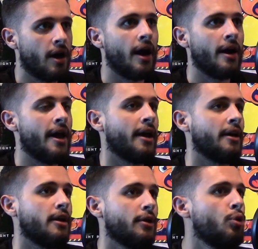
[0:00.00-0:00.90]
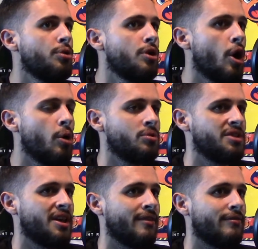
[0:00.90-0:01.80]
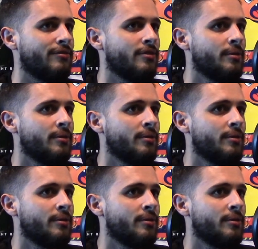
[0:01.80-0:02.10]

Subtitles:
And who knows if